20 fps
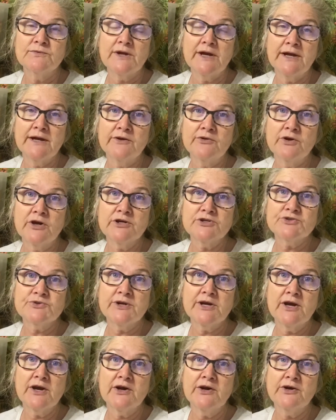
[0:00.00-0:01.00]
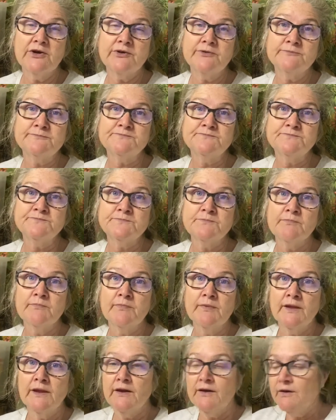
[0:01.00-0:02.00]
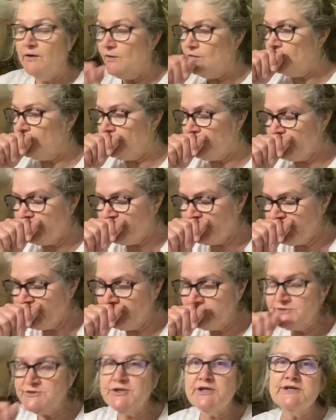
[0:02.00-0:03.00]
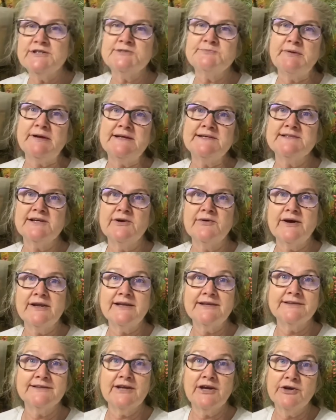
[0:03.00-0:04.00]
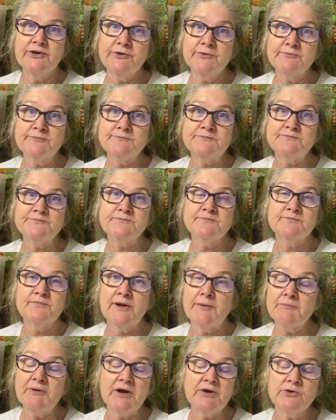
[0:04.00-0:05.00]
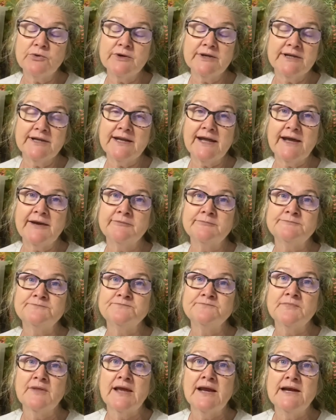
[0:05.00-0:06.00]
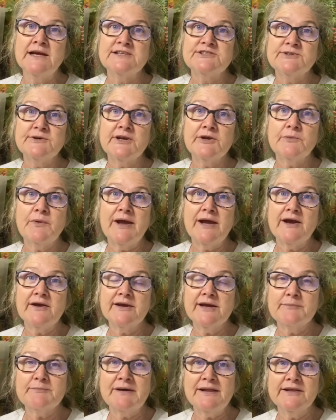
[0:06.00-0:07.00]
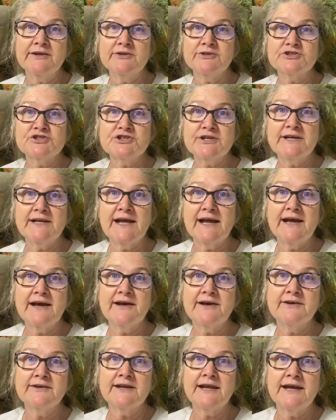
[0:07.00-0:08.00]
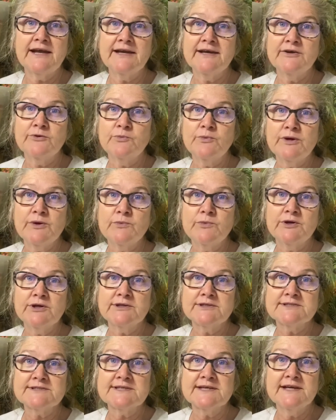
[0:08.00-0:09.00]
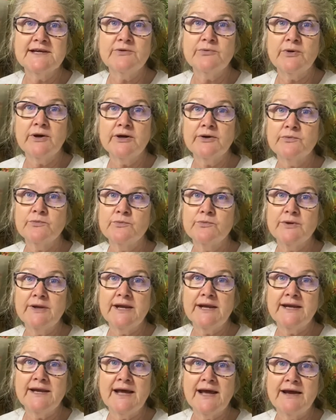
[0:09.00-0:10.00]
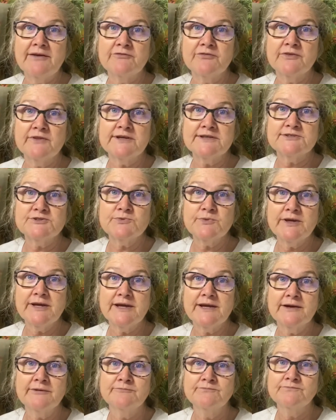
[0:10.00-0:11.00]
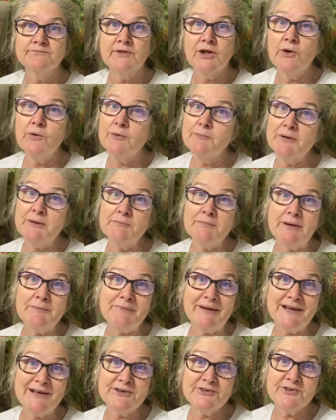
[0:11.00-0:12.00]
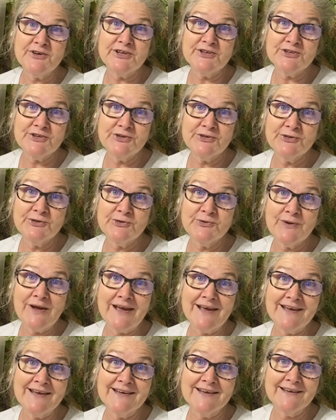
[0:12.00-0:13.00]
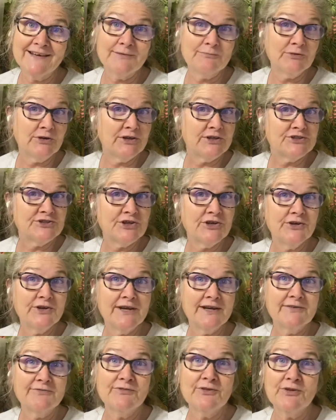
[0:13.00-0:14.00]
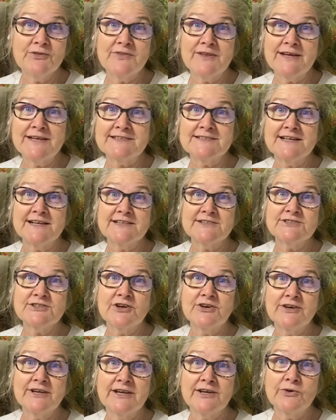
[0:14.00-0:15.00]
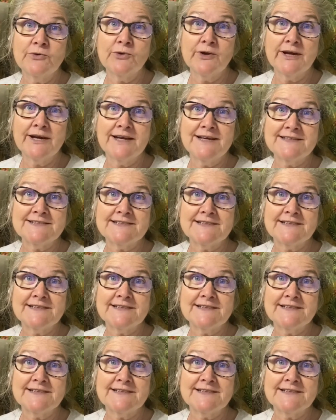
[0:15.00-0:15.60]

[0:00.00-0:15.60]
grocery haul. Excuse me, so I didn't go. I'm not going today. So anyway, I'll get my little sheet out and we will see what we need to have for this week. Oh, I made my pantry too, and I'm going to show you a few things that I started to get organized.